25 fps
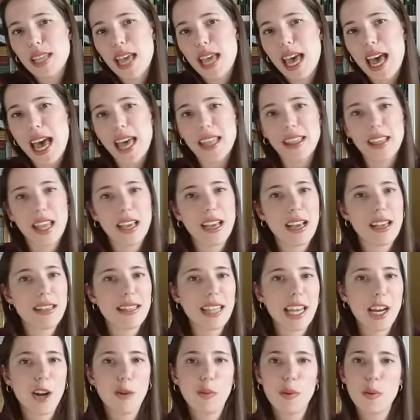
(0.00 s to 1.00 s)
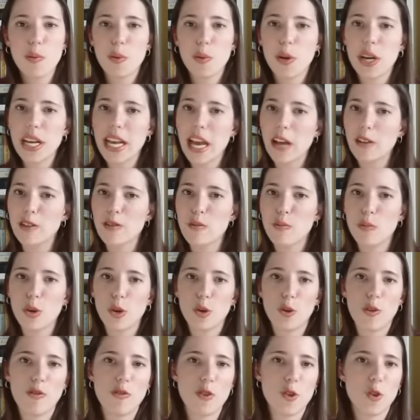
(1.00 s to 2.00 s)
And like I said, I'll be putting out some
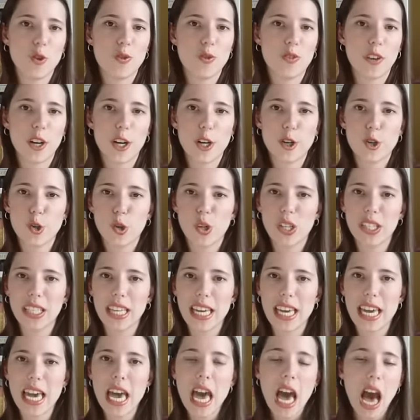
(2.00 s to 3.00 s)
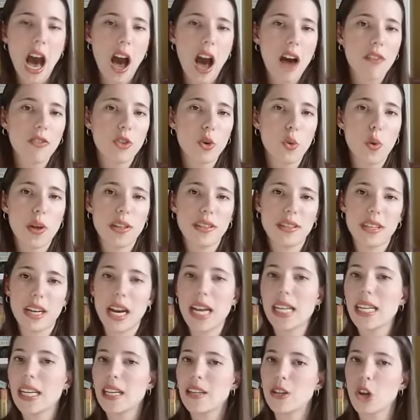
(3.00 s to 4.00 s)
book reviews very shortly of the ones that
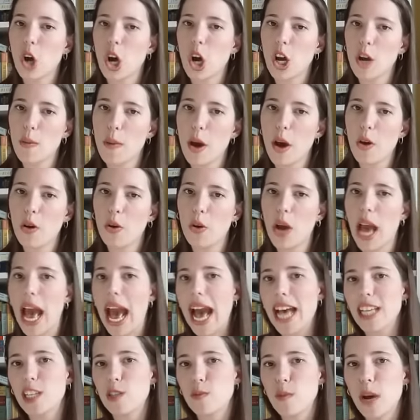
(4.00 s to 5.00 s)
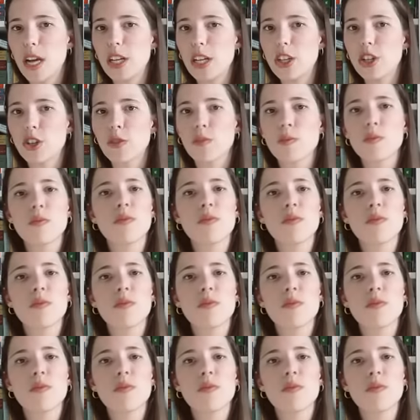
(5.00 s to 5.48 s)
I didn't talk about as much.